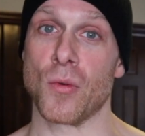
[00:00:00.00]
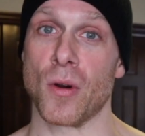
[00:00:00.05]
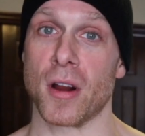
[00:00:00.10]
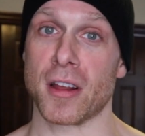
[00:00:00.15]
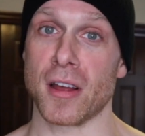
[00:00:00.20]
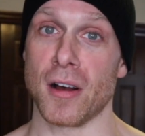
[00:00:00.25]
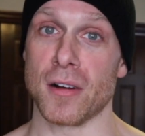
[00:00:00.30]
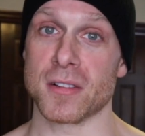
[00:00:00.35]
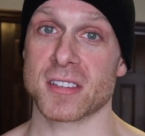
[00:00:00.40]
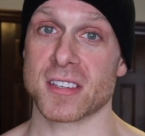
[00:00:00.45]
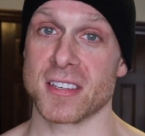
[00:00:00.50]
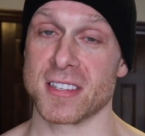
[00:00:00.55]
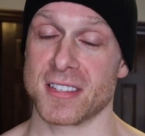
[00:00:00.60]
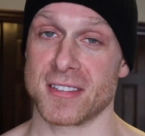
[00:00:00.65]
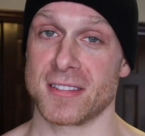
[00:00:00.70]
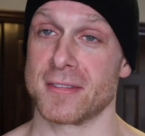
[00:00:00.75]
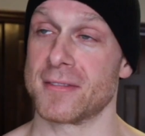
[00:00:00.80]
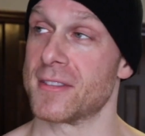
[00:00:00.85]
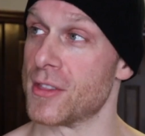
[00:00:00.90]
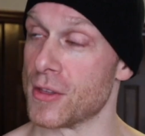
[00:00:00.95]
workouts,
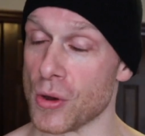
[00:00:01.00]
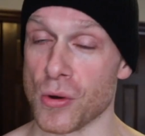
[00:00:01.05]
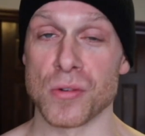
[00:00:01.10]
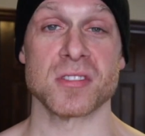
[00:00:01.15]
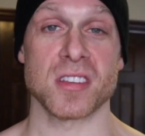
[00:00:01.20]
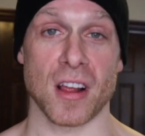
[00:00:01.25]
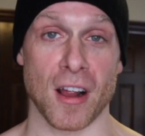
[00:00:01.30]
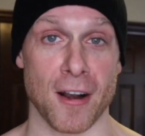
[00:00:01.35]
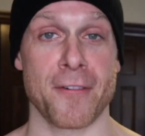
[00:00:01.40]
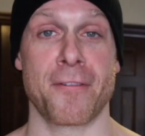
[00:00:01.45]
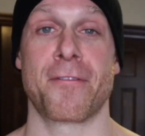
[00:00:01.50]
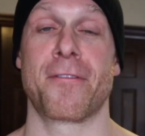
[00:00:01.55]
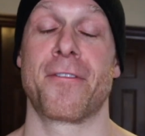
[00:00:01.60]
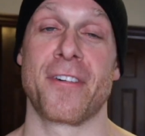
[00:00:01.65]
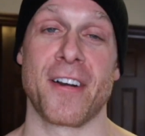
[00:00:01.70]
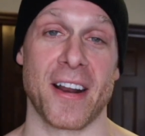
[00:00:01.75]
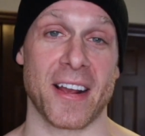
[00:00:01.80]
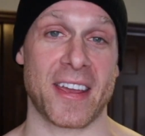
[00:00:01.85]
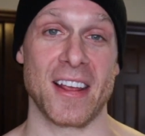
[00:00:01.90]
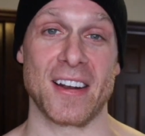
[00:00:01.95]
because those are
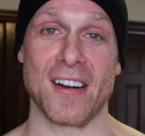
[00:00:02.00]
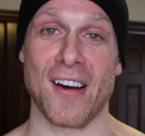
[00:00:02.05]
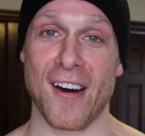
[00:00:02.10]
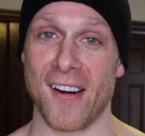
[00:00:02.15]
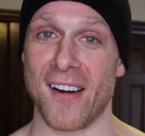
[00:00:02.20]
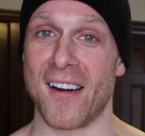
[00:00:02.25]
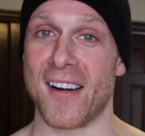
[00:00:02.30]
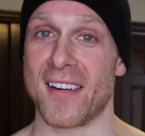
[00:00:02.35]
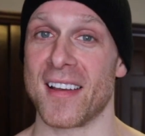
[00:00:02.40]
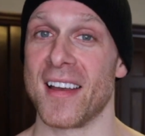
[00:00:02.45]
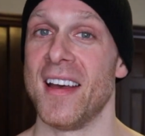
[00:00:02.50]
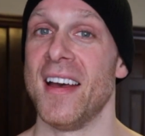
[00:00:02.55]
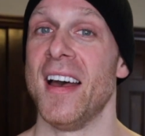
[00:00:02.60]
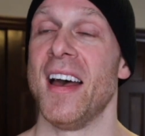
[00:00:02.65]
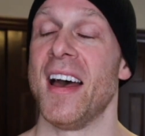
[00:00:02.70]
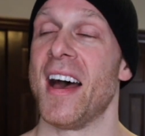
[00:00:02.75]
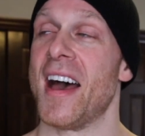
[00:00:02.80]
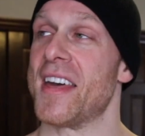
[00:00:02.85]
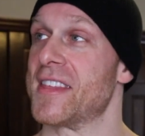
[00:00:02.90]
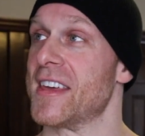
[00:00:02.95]
freaking hard.
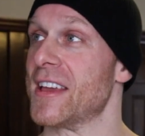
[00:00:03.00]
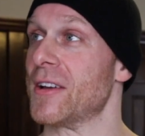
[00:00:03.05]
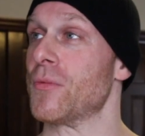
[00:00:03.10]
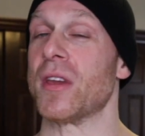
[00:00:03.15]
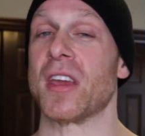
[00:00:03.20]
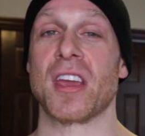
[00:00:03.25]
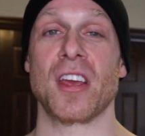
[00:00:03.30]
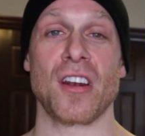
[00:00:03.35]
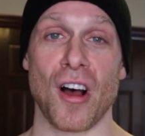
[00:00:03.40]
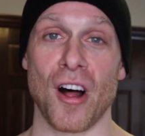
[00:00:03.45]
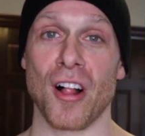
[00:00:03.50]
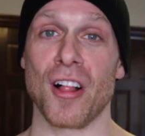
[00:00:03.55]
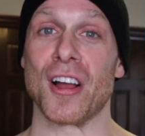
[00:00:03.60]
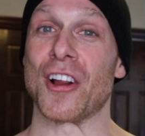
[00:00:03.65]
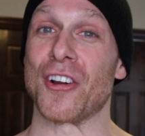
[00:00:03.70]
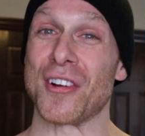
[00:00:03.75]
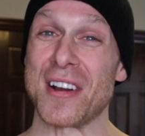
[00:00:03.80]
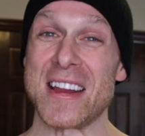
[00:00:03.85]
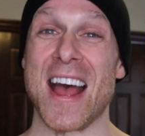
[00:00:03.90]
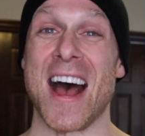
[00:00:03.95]
I think we can all
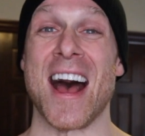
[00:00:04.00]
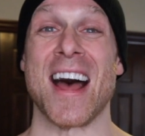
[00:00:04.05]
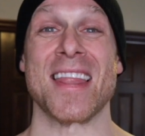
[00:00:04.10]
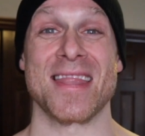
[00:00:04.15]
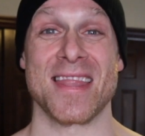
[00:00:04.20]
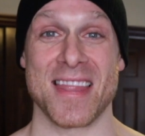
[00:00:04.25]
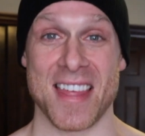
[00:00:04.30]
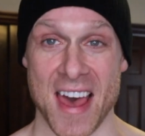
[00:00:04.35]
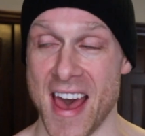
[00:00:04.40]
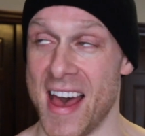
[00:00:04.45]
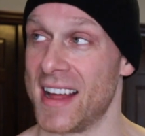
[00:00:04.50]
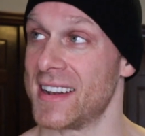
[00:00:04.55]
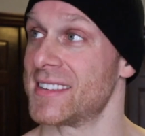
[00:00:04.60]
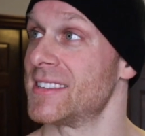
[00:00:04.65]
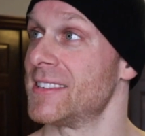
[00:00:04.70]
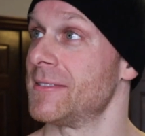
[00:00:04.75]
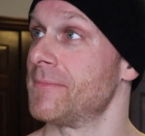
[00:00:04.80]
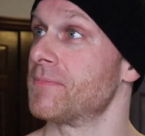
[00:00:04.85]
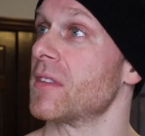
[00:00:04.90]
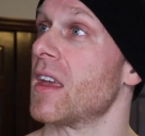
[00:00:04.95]
agree on
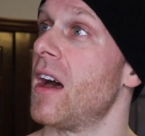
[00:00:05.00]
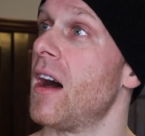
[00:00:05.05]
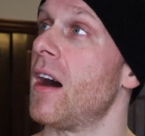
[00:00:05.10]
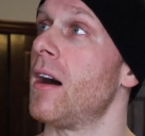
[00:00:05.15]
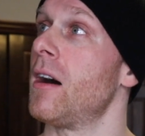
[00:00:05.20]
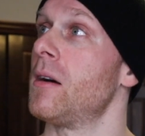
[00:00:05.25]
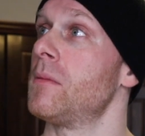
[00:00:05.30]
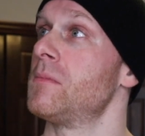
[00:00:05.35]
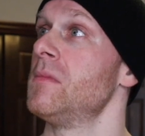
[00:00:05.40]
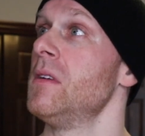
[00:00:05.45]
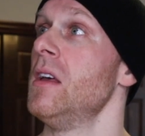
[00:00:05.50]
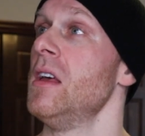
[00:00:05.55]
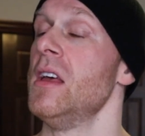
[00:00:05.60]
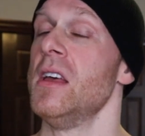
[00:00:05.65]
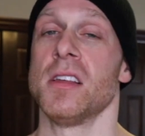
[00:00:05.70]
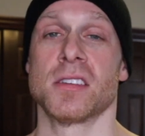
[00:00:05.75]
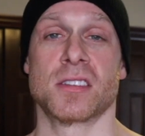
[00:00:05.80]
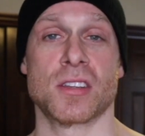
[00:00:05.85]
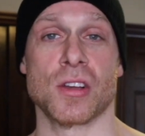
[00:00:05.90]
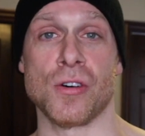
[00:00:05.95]
that.
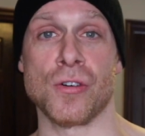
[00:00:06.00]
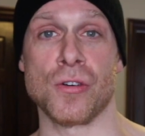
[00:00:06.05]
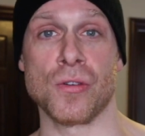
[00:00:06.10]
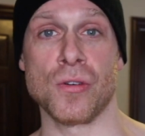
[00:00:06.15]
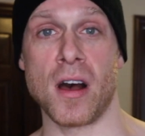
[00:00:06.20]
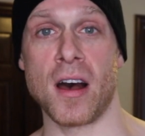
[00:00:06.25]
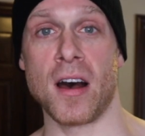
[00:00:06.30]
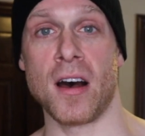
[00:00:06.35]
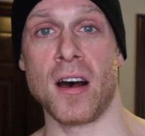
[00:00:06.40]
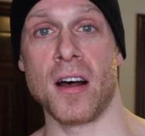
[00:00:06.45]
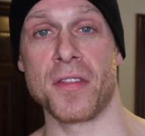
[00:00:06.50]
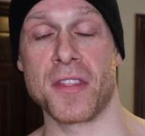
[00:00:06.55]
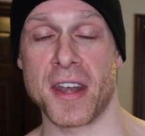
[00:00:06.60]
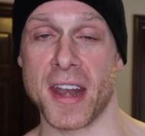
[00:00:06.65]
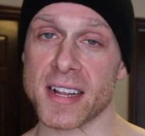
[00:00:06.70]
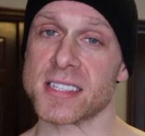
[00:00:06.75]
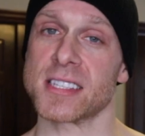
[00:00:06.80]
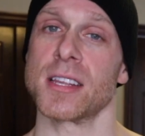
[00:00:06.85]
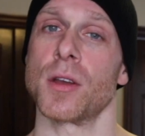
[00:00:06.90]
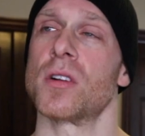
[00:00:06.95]
So the
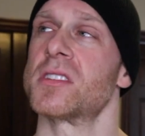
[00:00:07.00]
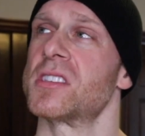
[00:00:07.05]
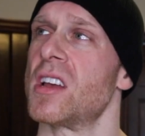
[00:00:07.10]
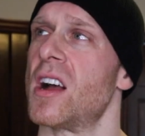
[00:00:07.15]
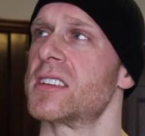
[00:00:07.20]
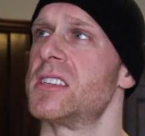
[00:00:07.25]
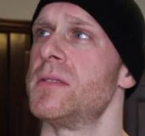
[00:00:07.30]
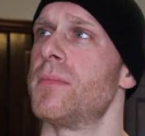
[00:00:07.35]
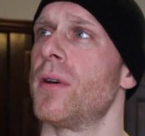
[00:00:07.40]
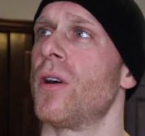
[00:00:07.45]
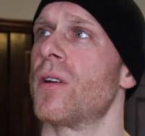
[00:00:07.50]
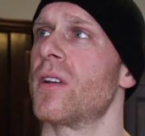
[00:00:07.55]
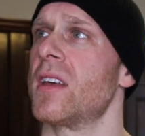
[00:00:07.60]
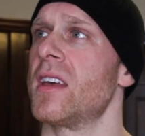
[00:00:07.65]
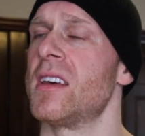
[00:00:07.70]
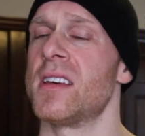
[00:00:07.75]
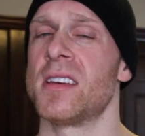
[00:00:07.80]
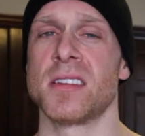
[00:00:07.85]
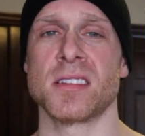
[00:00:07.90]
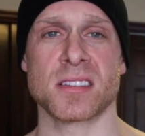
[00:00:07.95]
next thing I want to talk to you about
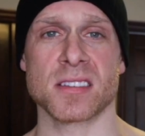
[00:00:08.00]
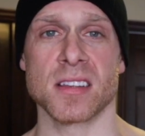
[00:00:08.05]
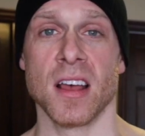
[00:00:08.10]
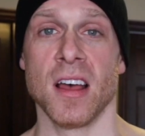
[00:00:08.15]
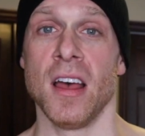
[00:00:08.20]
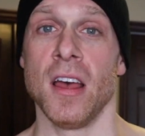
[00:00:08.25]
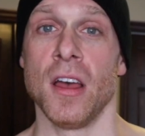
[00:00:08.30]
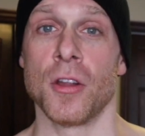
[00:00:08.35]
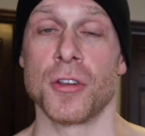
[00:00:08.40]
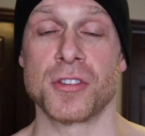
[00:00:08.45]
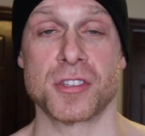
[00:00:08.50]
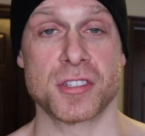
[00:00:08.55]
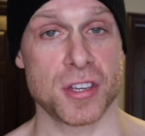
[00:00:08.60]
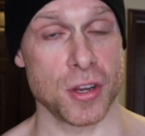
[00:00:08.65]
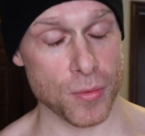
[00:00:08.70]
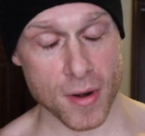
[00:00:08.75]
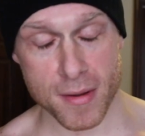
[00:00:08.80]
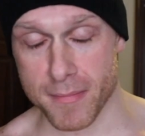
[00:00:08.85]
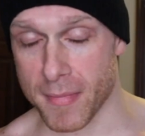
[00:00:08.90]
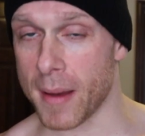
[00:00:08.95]
is to
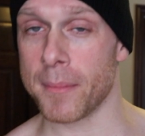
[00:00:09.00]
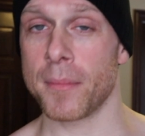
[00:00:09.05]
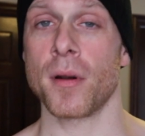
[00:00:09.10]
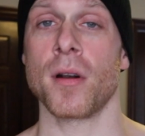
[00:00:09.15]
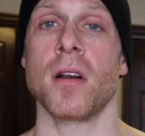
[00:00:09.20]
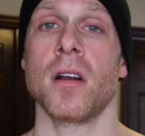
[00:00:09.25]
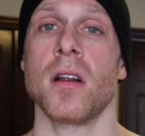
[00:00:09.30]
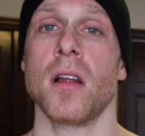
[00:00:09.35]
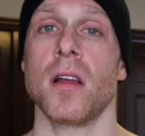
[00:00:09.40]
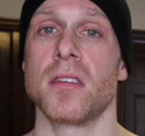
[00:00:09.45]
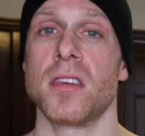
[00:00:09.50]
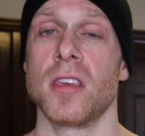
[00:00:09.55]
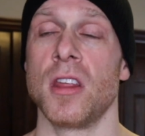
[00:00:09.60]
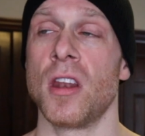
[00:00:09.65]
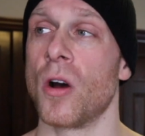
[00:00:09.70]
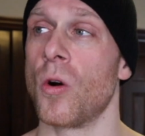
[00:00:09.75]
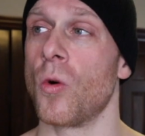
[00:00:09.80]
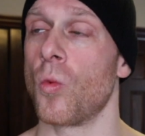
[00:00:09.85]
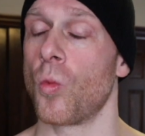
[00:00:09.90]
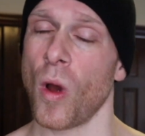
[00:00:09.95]
remember, you
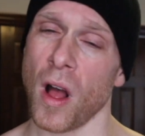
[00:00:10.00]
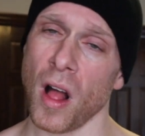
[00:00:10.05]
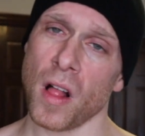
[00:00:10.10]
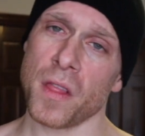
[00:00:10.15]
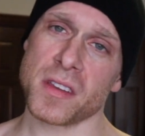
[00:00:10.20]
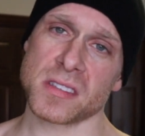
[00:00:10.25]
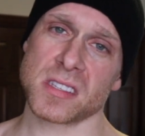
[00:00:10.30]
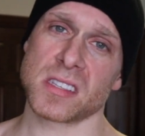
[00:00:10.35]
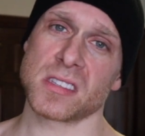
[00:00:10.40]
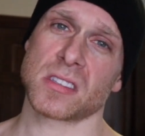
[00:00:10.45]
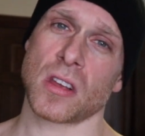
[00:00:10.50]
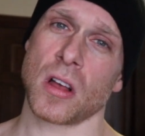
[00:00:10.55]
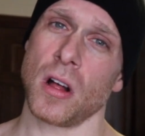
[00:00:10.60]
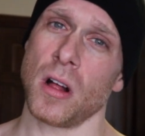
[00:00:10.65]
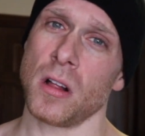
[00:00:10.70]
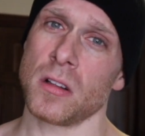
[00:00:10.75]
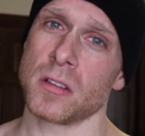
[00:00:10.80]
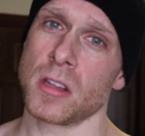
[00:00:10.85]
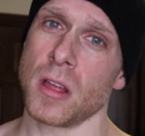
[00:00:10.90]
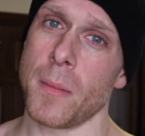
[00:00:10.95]
know, while this is
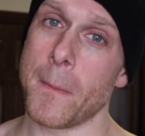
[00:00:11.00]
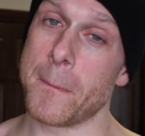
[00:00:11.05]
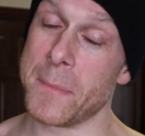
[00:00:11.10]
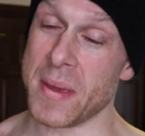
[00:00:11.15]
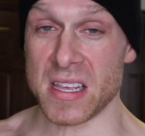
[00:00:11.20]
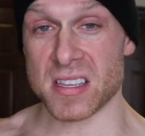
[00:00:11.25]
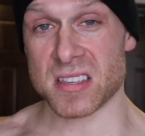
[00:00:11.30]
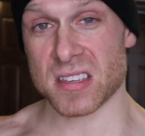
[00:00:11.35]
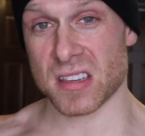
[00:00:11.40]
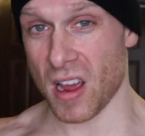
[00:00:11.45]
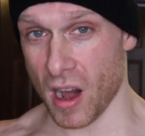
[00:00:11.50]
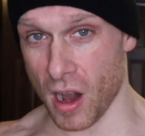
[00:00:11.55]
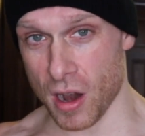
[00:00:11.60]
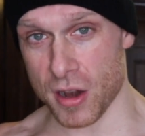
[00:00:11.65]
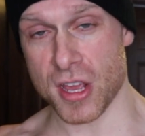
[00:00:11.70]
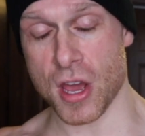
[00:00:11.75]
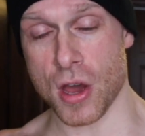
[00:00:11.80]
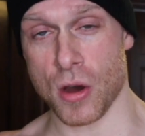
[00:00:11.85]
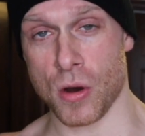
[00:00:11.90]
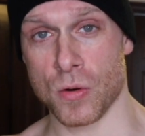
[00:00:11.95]
called beast
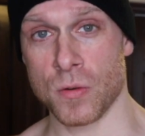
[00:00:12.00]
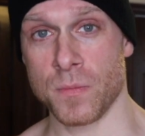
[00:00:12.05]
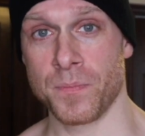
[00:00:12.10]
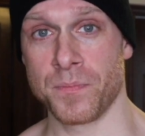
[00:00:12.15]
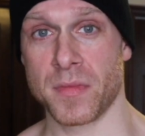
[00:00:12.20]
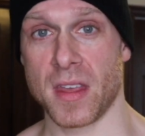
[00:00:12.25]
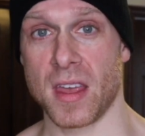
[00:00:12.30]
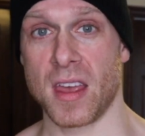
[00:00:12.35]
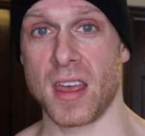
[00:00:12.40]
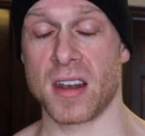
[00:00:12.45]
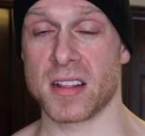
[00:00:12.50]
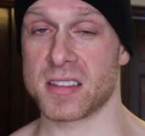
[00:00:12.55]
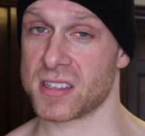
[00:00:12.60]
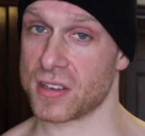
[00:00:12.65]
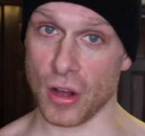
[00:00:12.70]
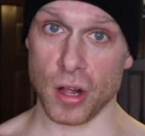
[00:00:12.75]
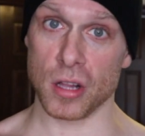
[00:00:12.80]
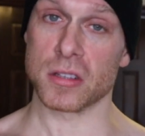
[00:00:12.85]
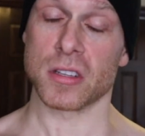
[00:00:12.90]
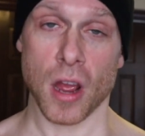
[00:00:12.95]
cardio and it's
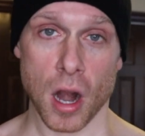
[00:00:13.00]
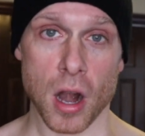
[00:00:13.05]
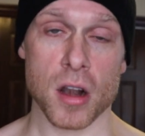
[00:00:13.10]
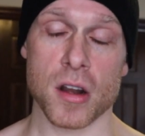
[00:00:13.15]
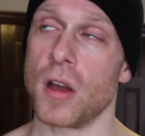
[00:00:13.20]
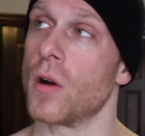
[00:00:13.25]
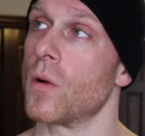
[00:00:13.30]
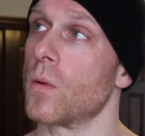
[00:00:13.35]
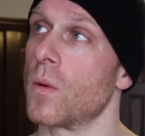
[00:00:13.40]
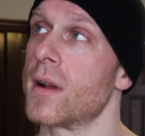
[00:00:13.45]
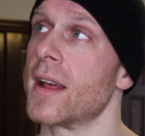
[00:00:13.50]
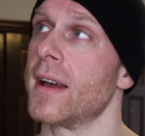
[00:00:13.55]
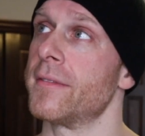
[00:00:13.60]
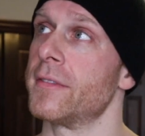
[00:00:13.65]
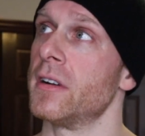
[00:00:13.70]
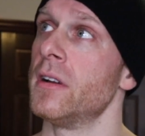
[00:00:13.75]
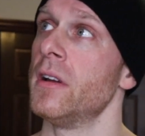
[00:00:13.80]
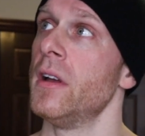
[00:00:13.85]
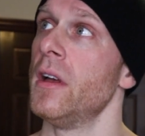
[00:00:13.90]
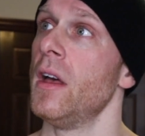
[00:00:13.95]
called cardio or
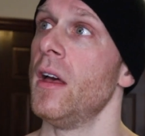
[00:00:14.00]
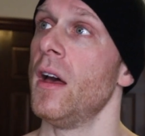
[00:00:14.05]
whatever,